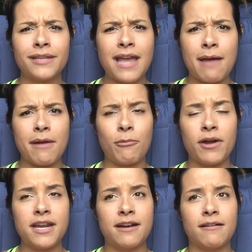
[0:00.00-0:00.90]
at my
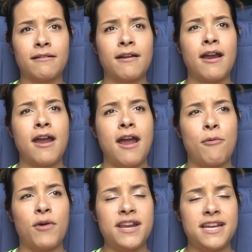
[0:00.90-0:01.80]
1
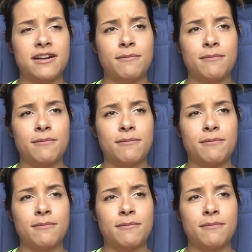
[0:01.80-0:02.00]
year